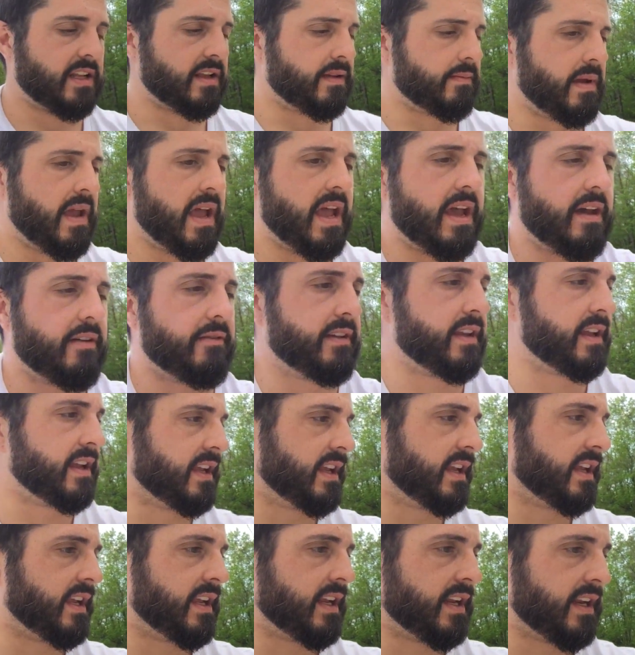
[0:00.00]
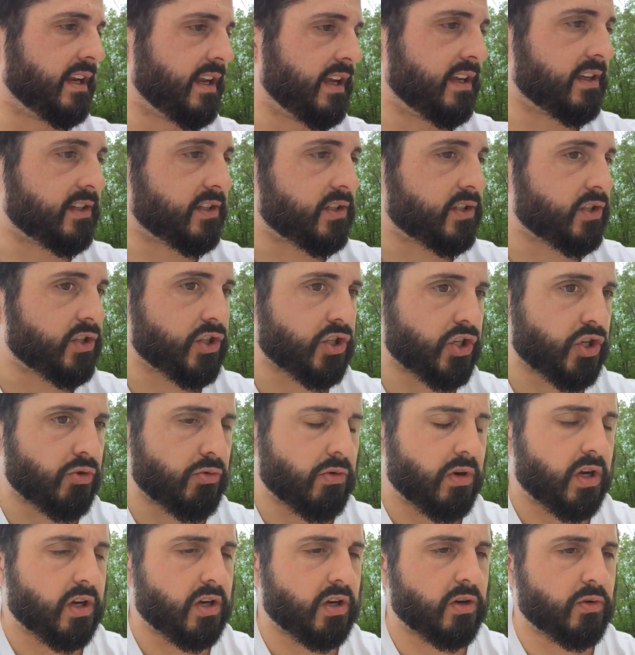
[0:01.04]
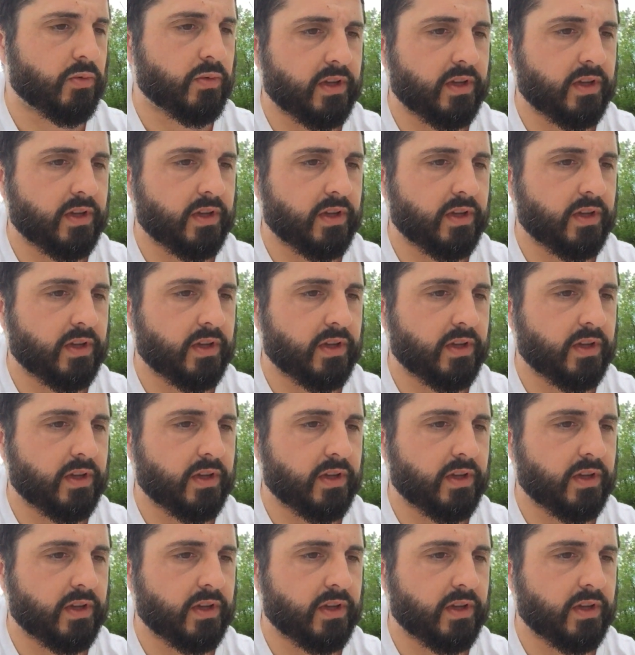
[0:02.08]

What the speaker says: I'm having a struggle